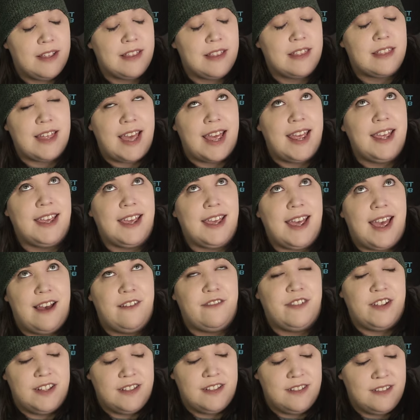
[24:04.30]
thank
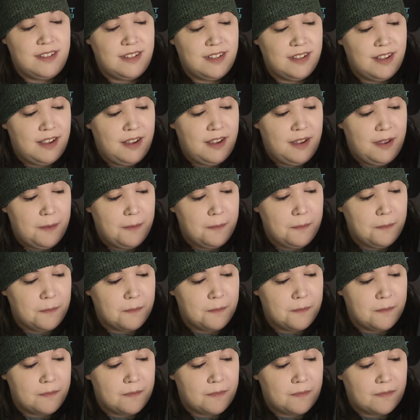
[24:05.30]
heavens."
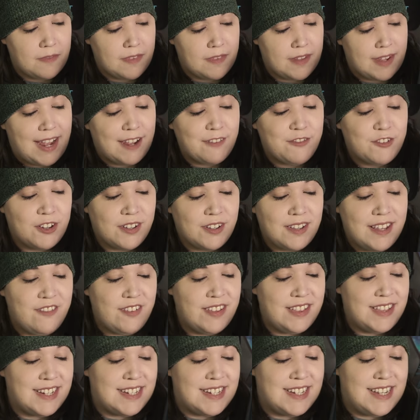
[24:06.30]
After
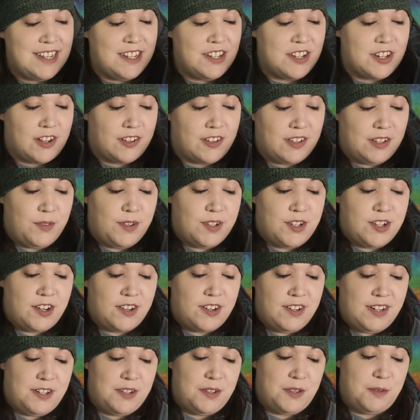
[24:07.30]
leaving the tea stall and
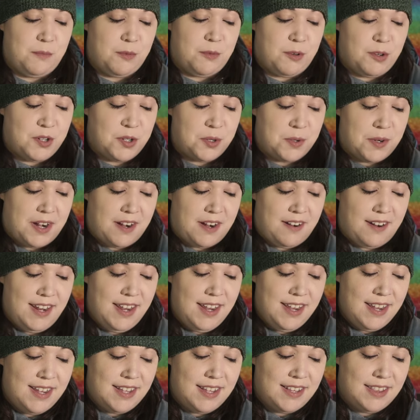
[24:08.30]
returning to the mortuary,
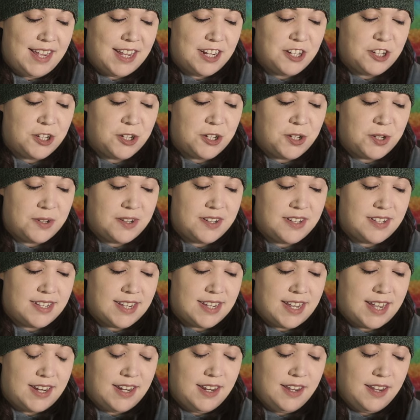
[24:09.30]
Lan Sizhui
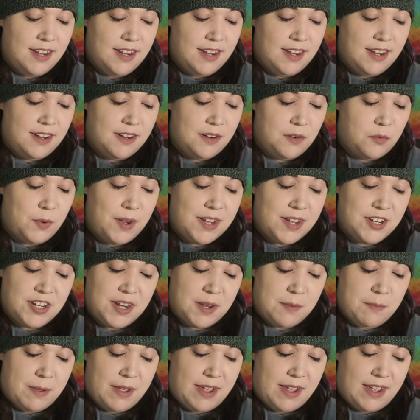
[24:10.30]
said, "Wei
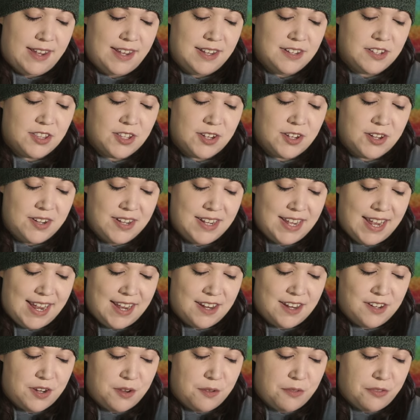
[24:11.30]
Chambe, is the
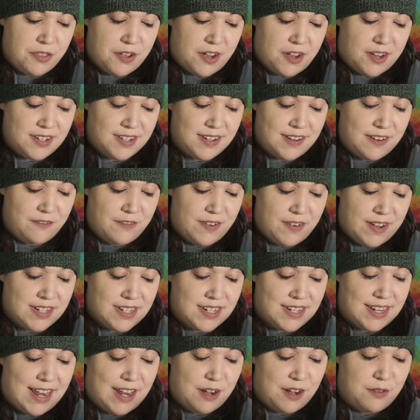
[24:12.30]
Hookhand you thought to
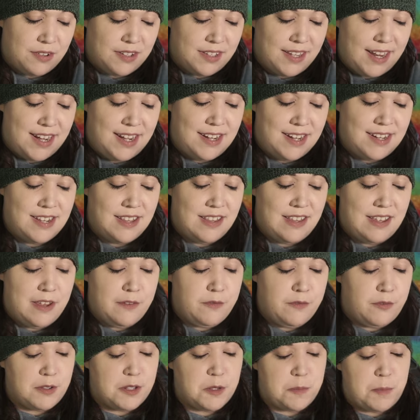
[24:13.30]
investigate related to the
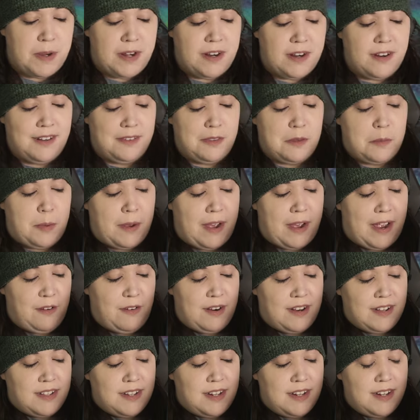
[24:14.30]
evil spirit at the Bai
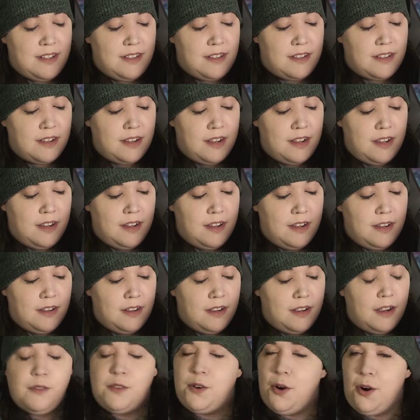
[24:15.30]
residence?"
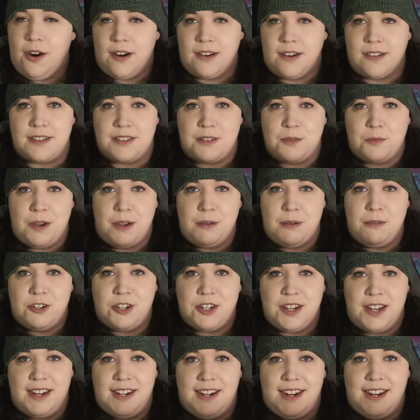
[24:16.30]
"Of course," Wei
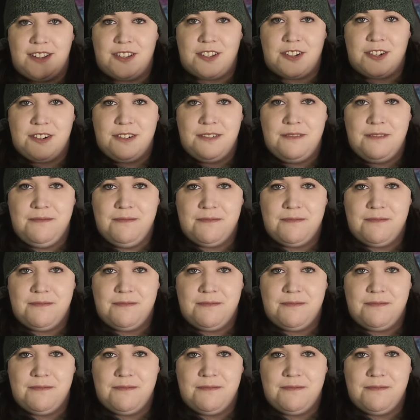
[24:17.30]
Wuxian answered.